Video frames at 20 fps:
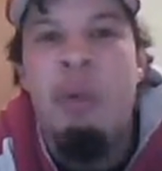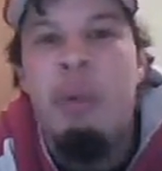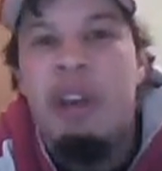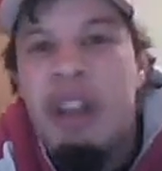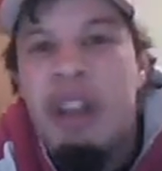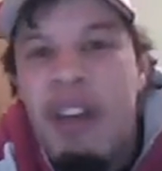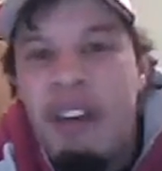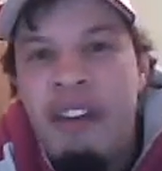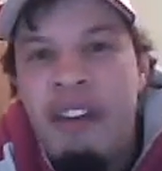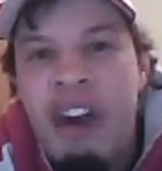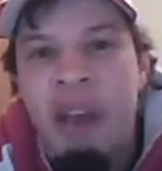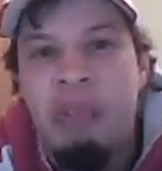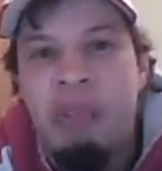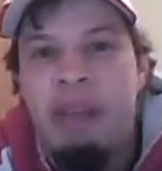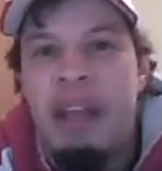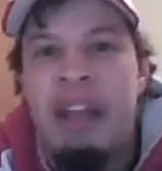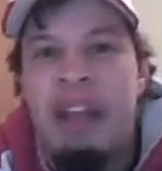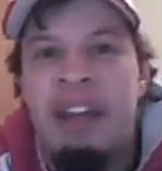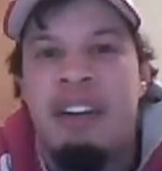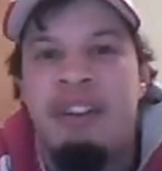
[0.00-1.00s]
We love our
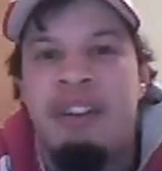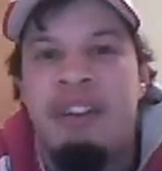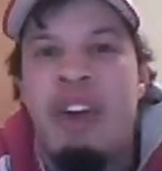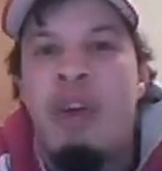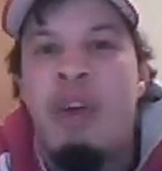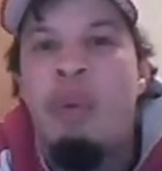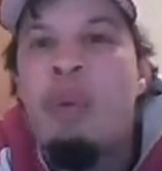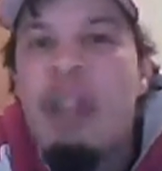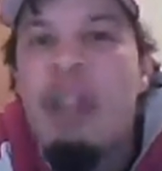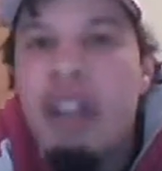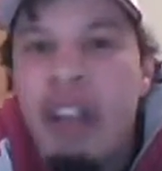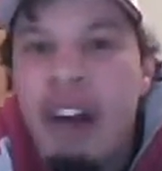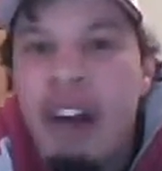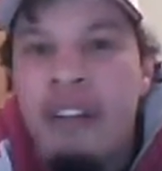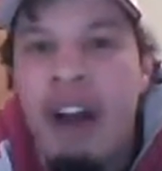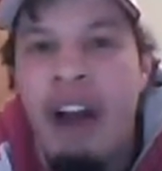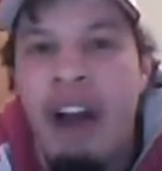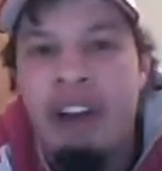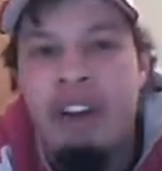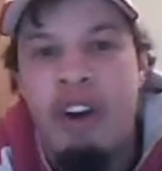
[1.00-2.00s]
players. We
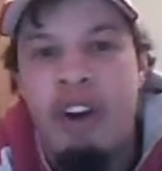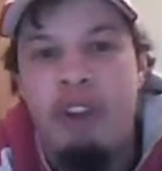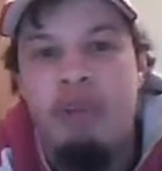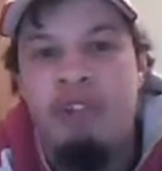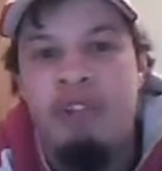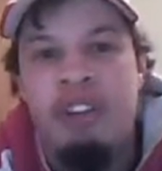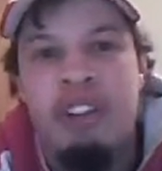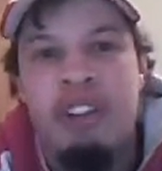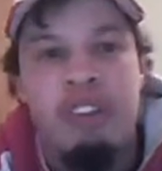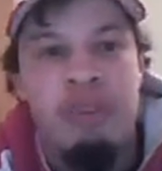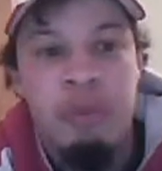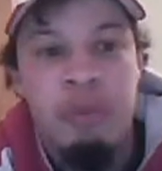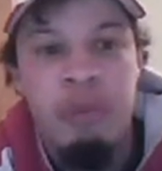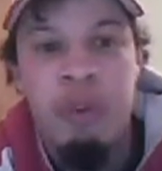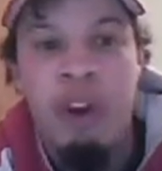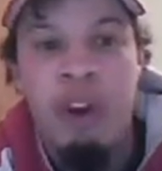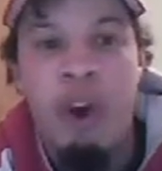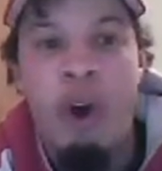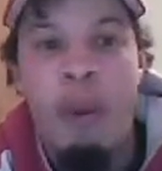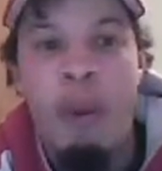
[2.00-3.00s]
love our coaches.
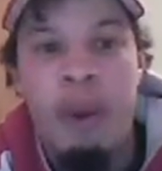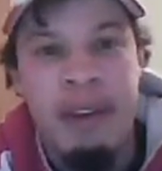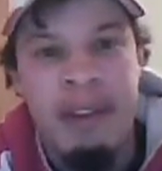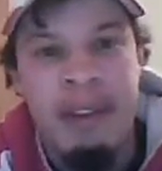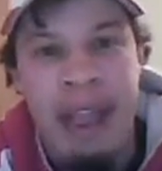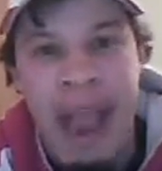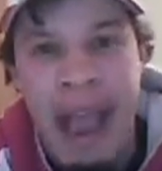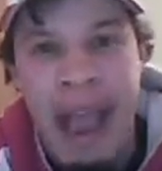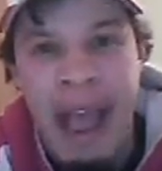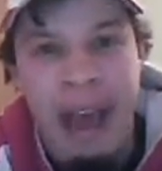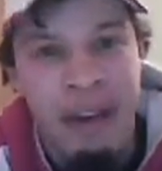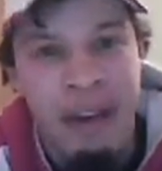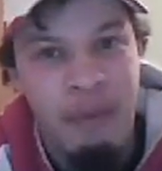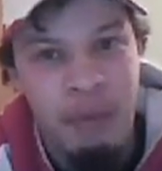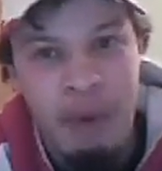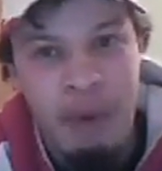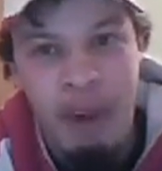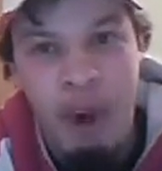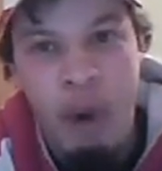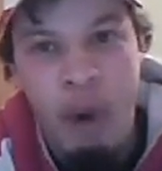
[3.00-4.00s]
We always have.
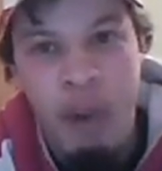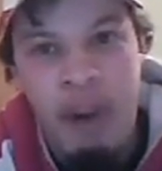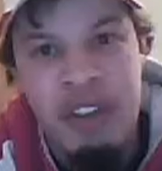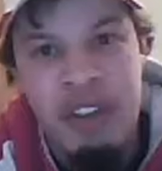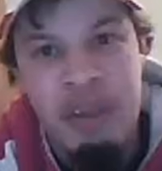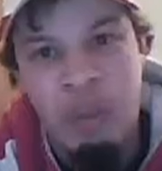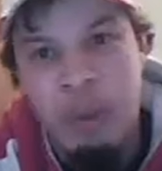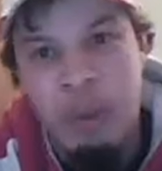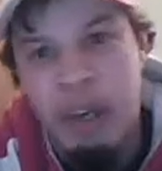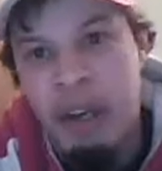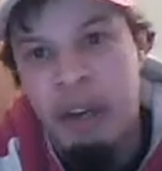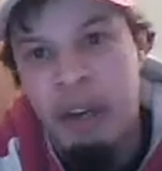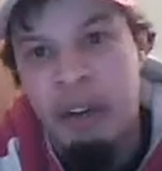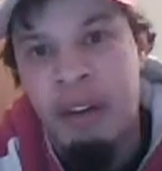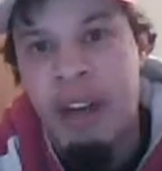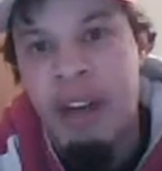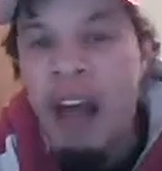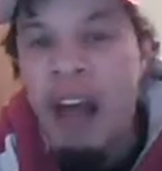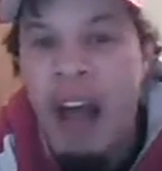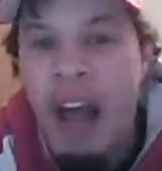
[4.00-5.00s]
We always will.